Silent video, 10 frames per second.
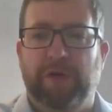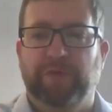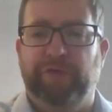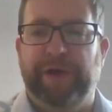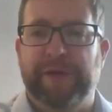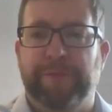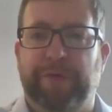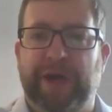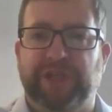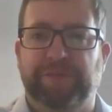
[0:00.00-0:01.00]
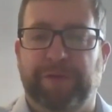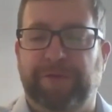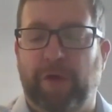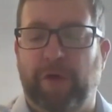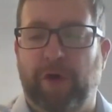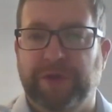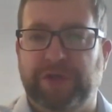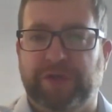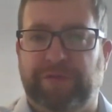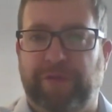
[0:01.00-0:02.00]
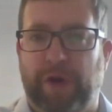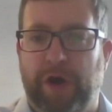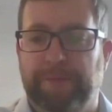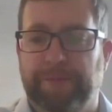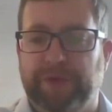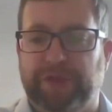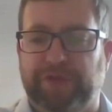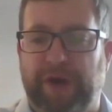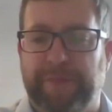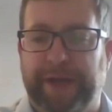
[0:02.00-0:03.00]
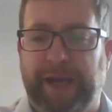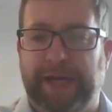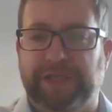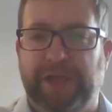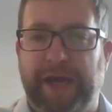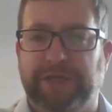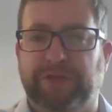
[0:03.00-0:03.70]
was a really impressive performance from Tranmere last night.